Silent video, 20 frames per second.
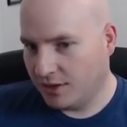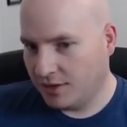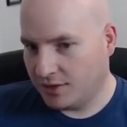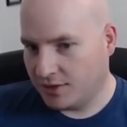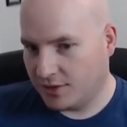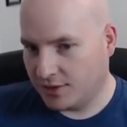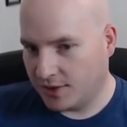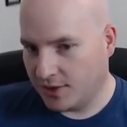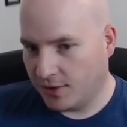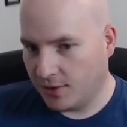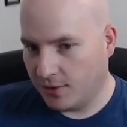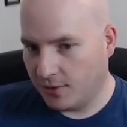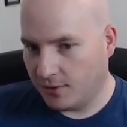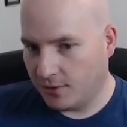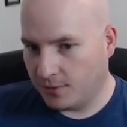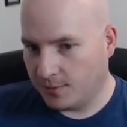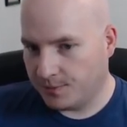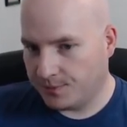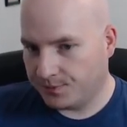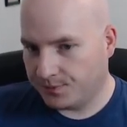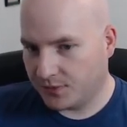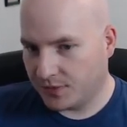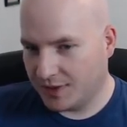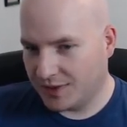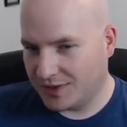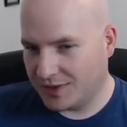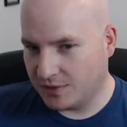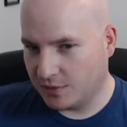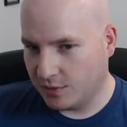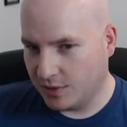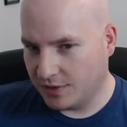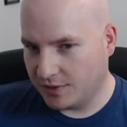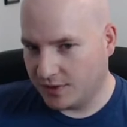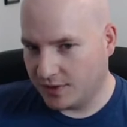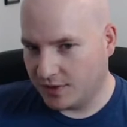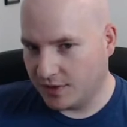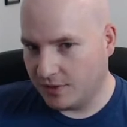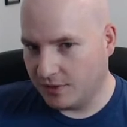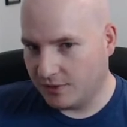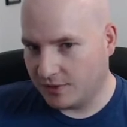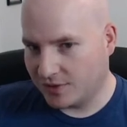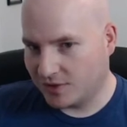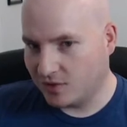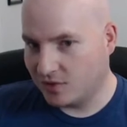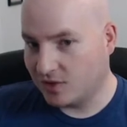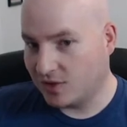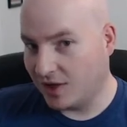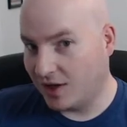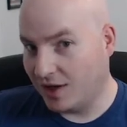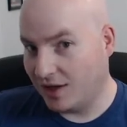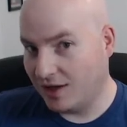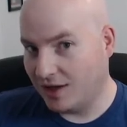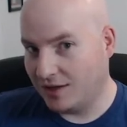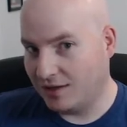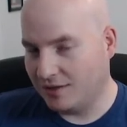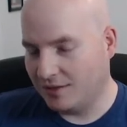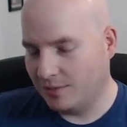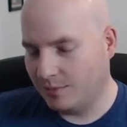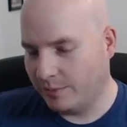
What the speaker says: So this is weird. So Suzuha